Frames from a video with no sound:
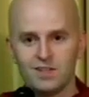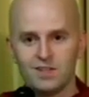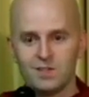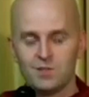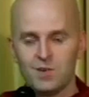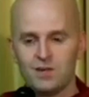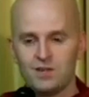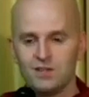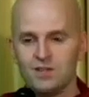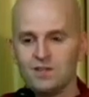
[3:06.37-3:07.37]
It's about
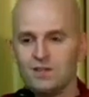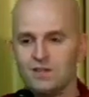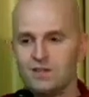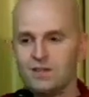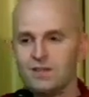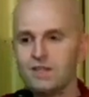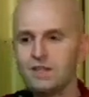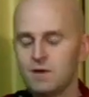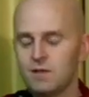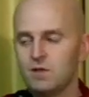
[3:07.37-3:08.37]

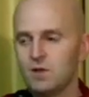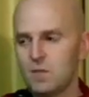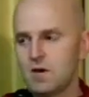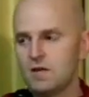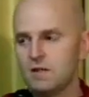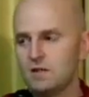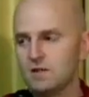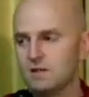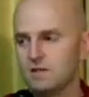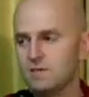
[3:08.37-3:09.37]
in our mind,
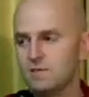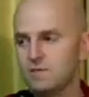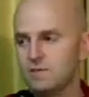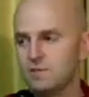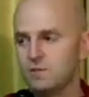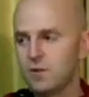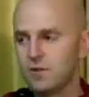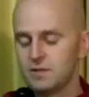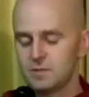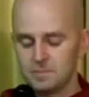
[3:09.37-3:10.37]

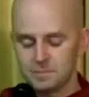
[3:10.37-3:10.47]
right?